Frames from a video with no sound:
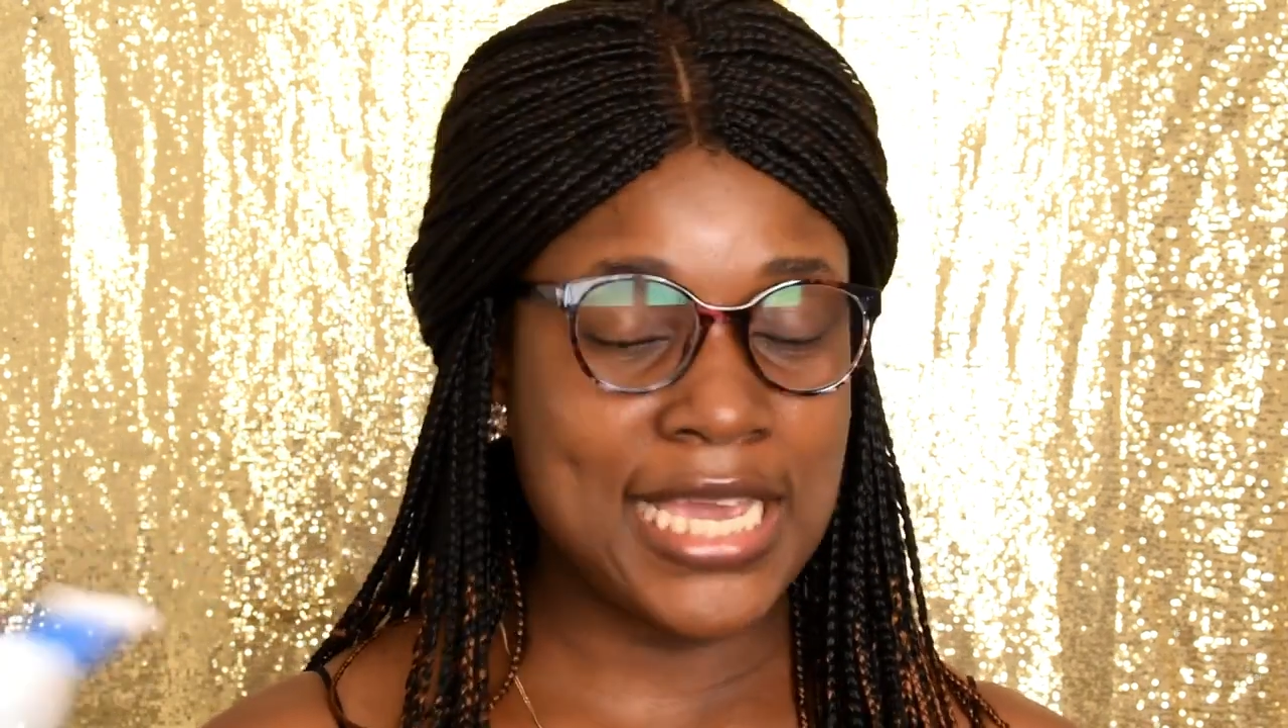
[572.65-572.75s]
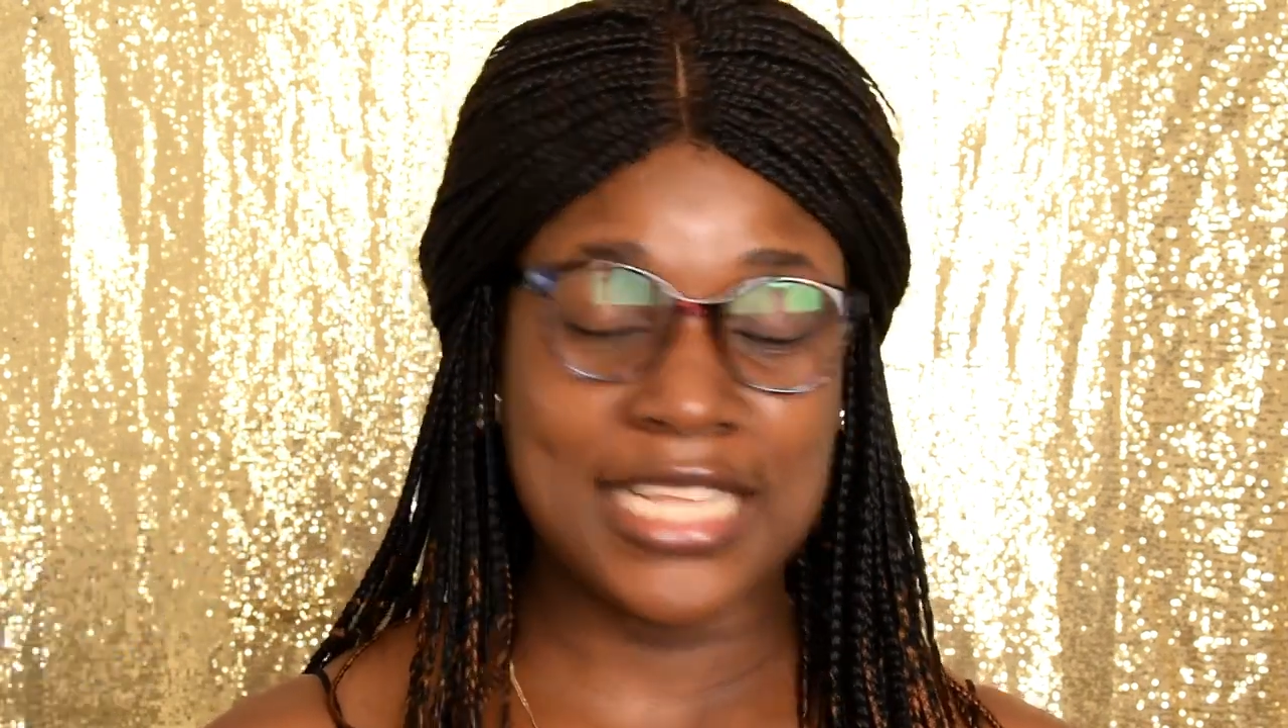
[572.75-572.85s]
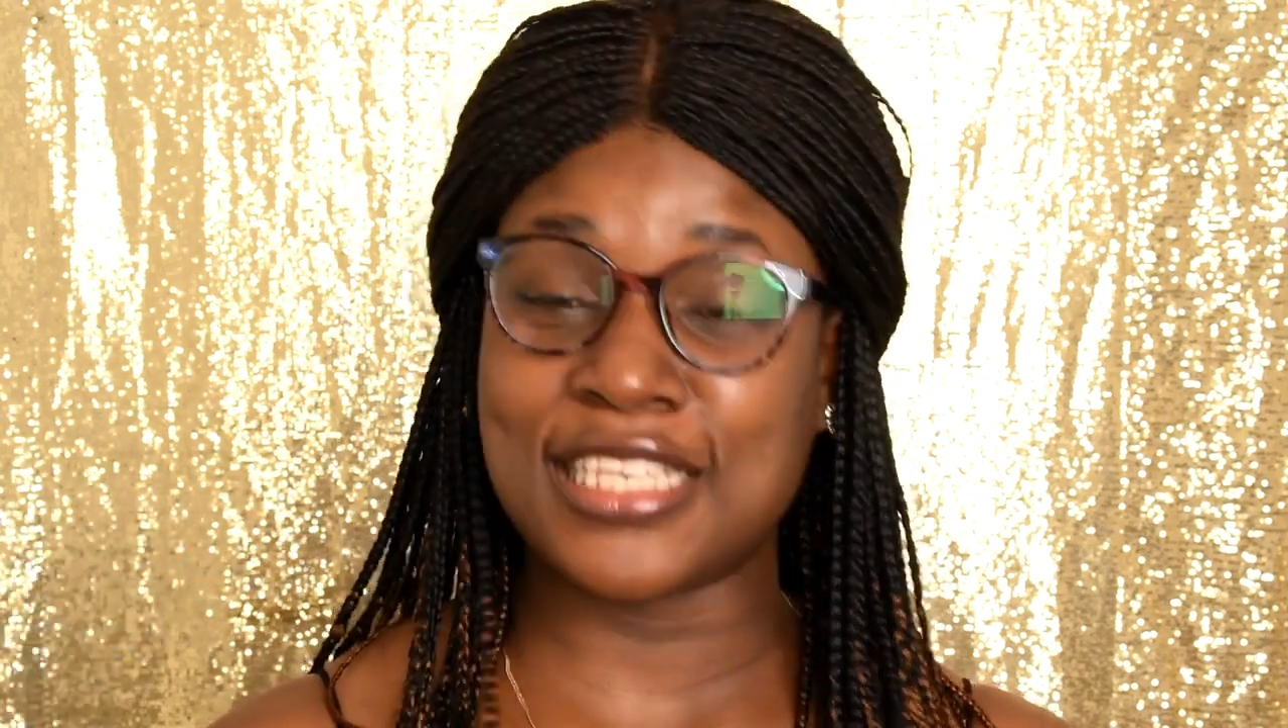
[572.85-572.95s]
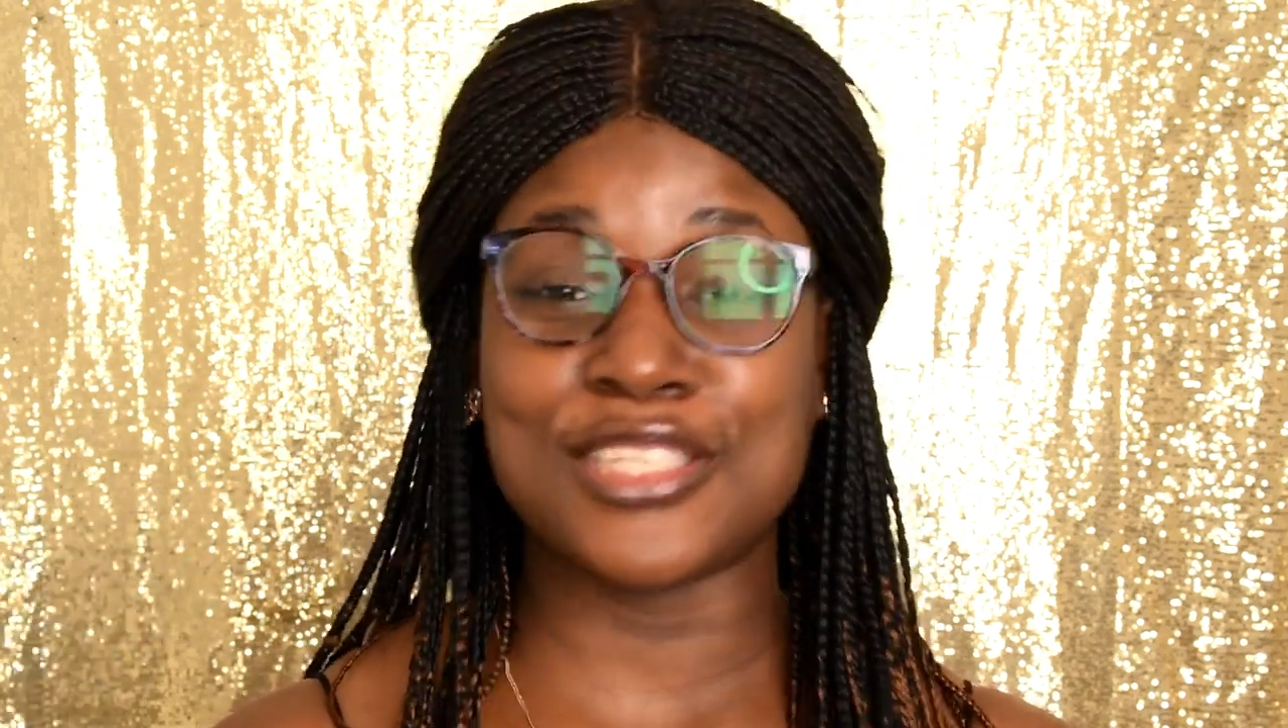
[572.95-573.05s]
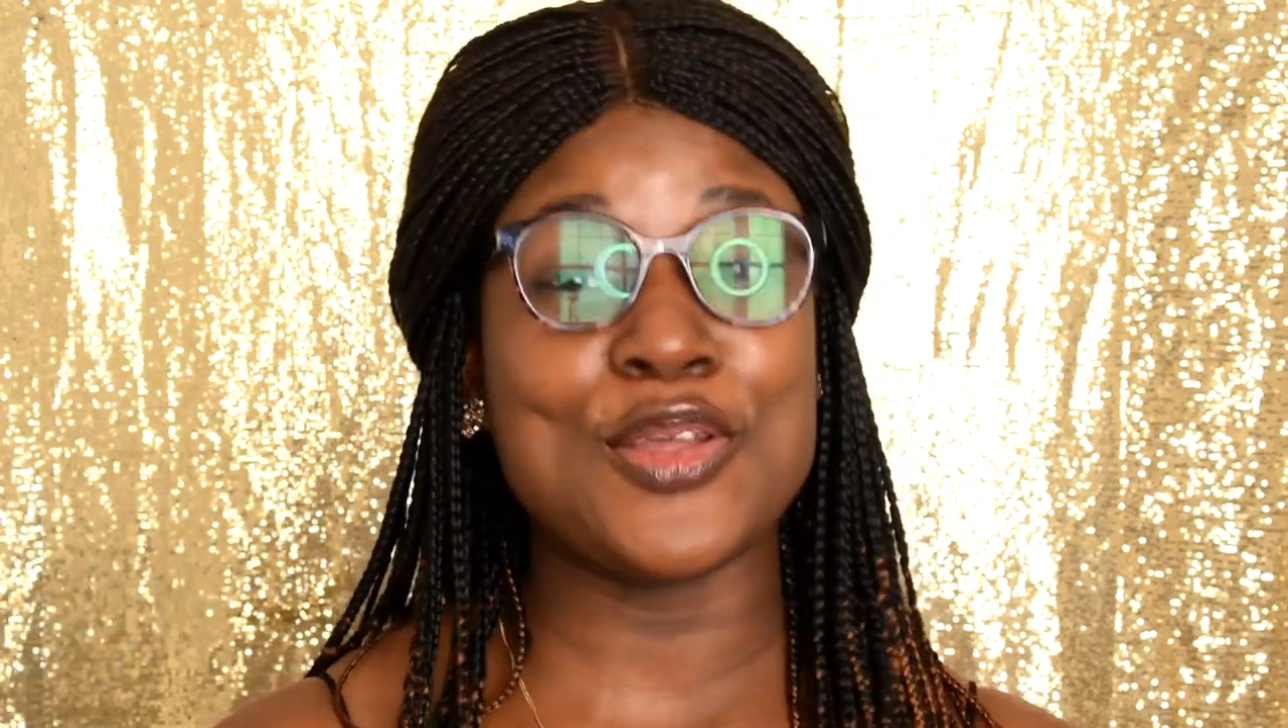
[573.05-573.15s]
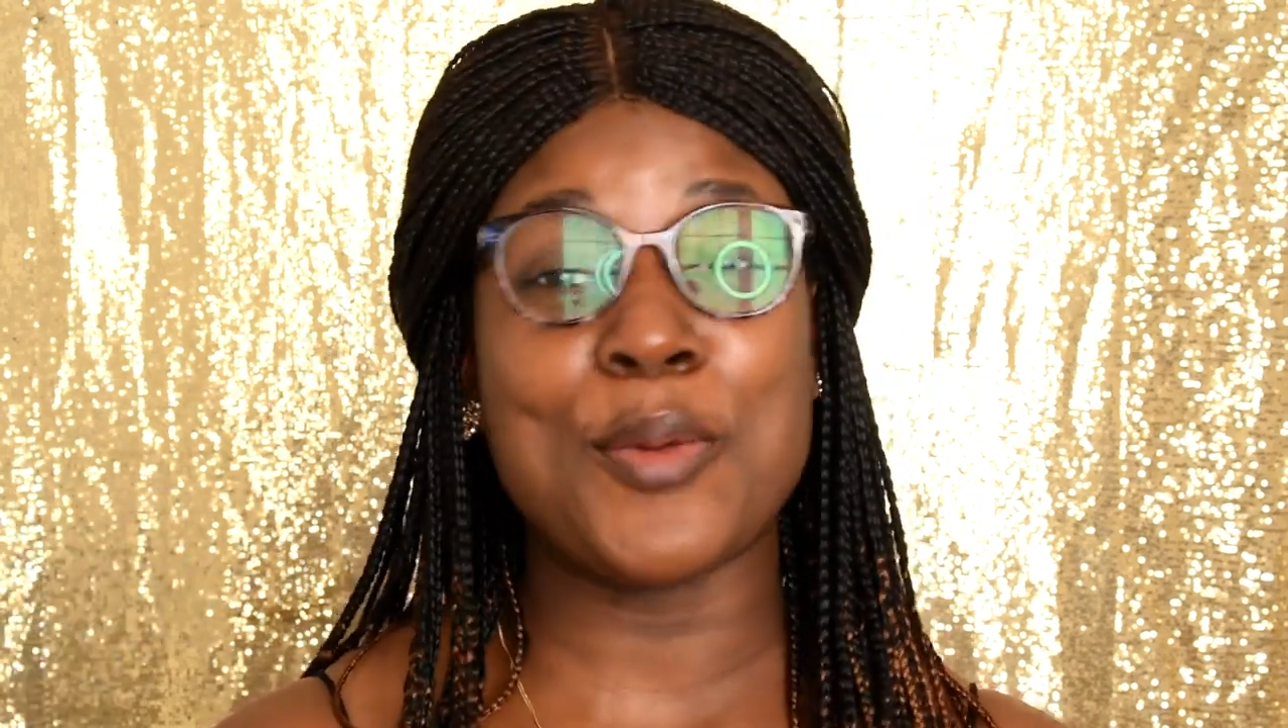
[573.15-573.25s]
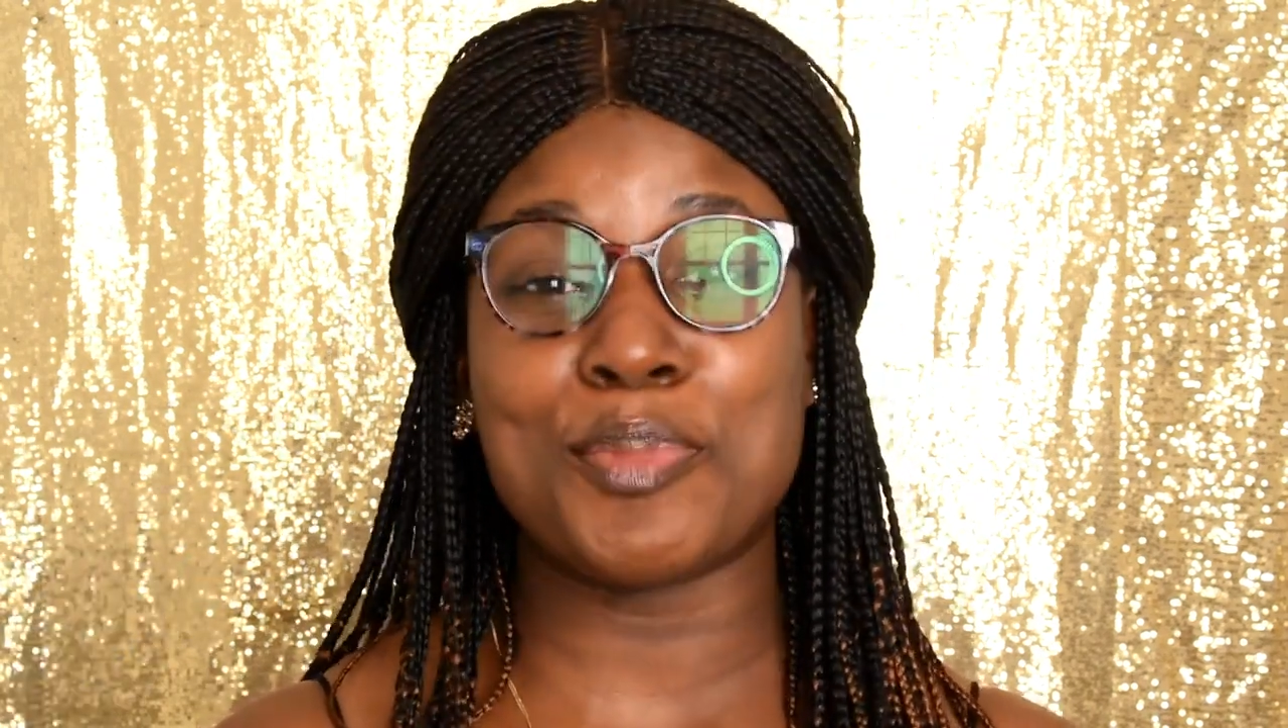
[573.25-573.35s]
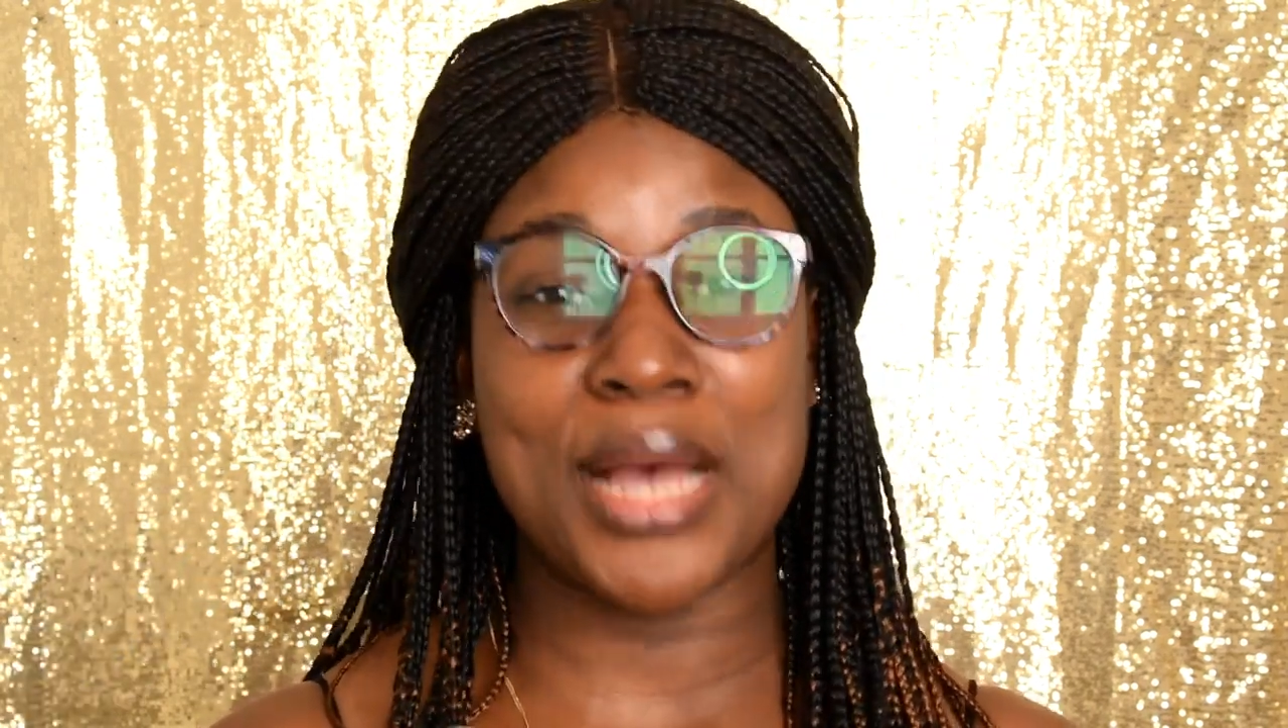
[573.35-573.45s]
it is not